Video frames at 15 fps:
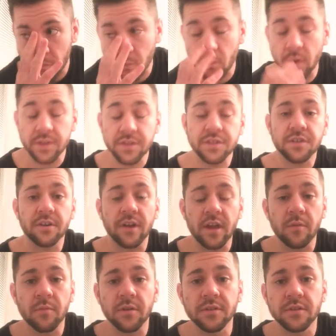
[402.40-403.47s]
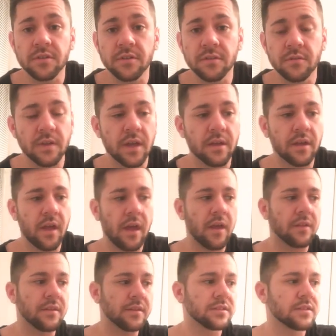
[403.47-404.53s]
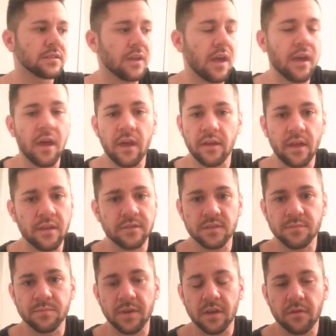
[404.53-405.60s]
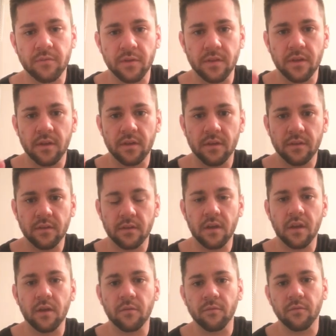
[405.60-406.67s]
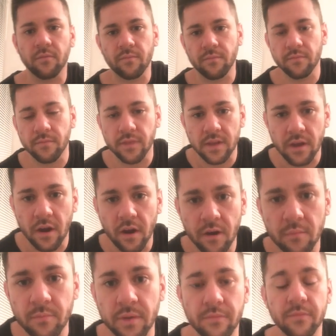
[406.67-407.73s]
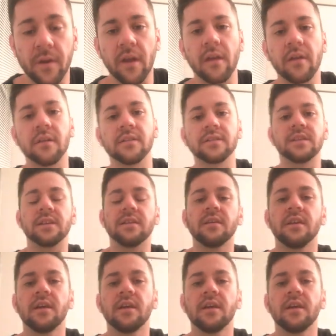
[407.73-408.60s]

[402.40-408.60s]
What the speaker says: Once you're able to, at least I can't speak for the arm, but for ALT,